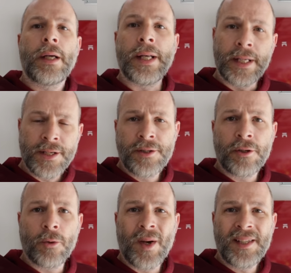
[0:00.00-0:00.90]
And is
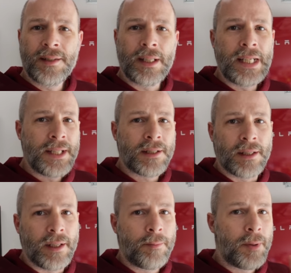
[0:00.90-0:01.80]
there a way to
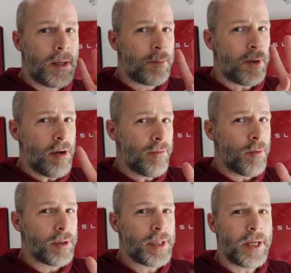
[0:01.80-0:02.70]
easily pump all
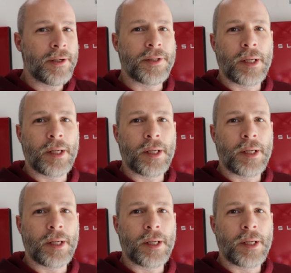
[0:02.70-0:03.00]
four tires